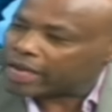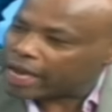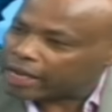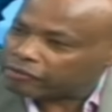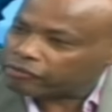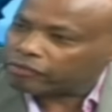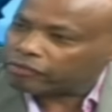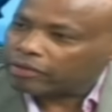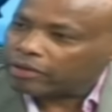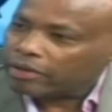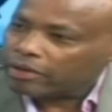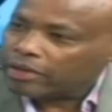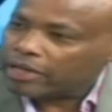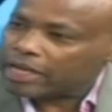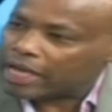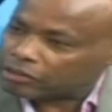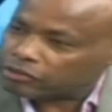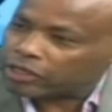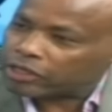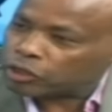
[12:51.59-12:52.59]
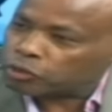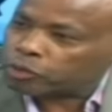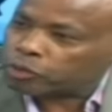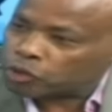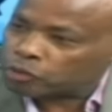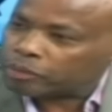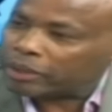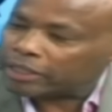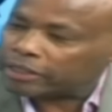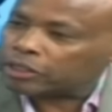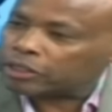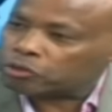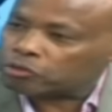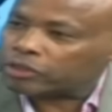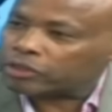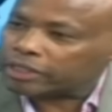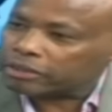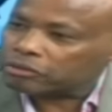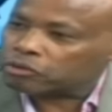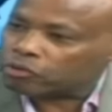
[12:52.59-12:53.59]
Yes, he has the responsibility
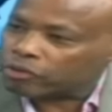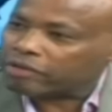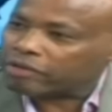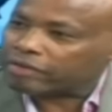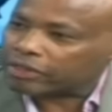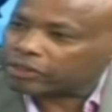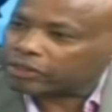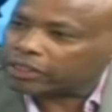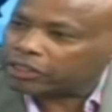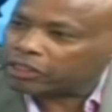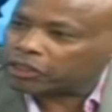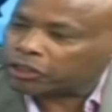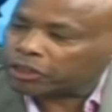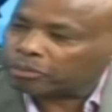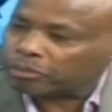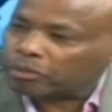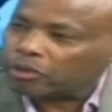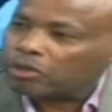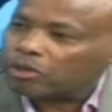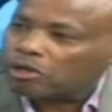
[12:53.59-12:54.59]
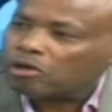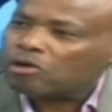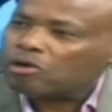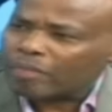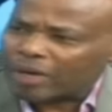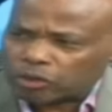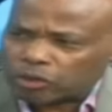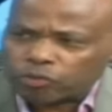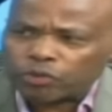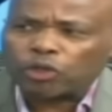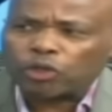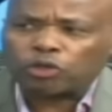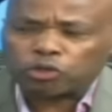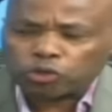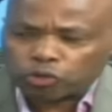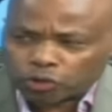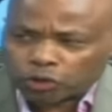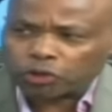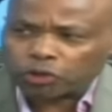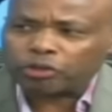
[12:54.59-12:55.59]
to, take, to give us leadership, but we
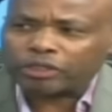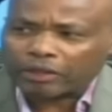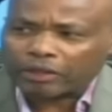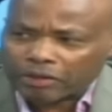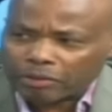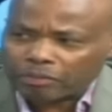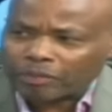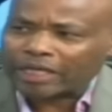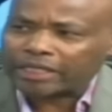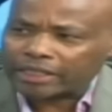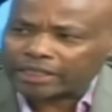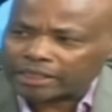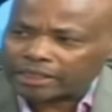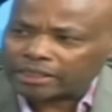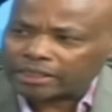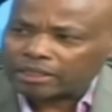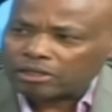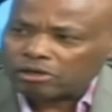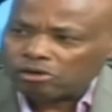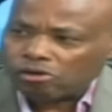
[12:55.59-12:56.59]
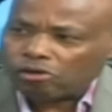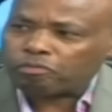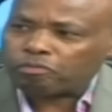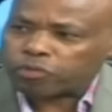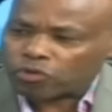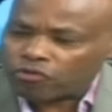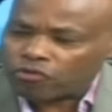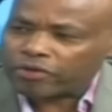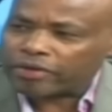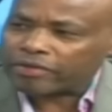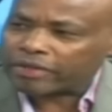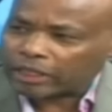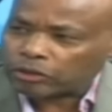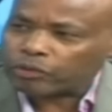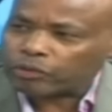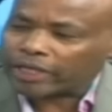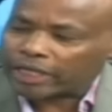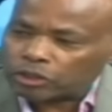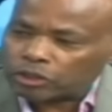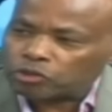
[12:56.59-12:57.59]
also shoulder the burden of proving
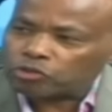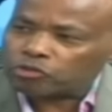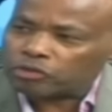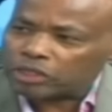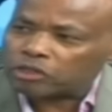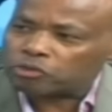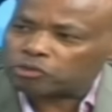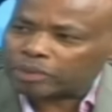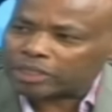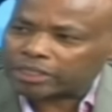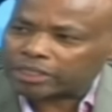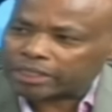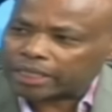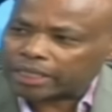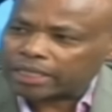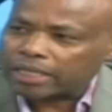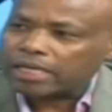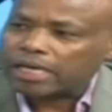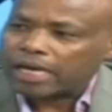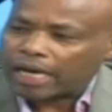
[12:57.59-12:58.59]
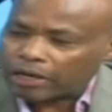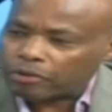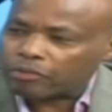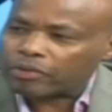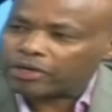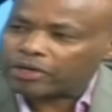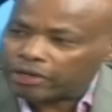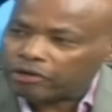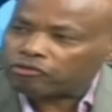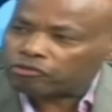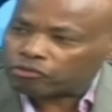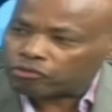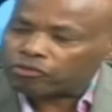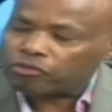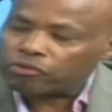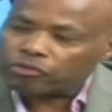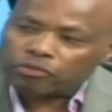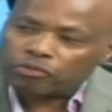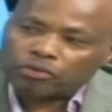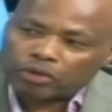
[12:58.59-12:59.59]
that we can do things better and we need to
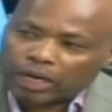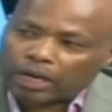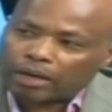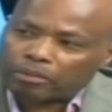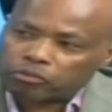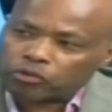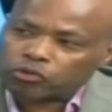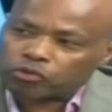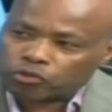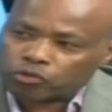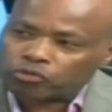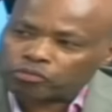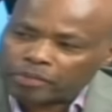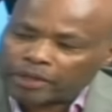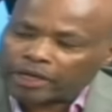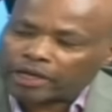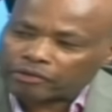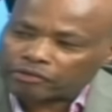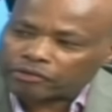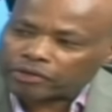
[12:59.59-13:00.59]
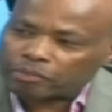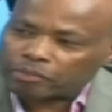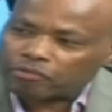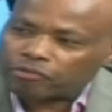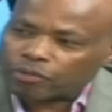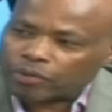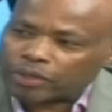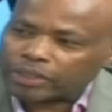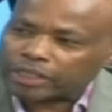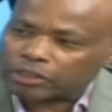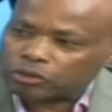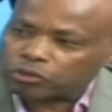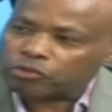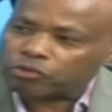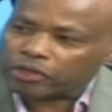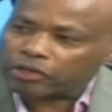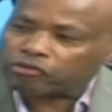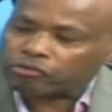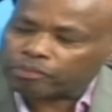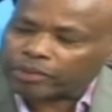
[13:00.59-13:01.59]
do uh, to make a step forward and
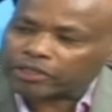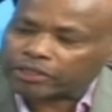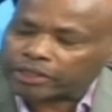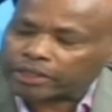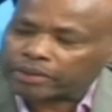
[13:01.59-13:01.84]
do things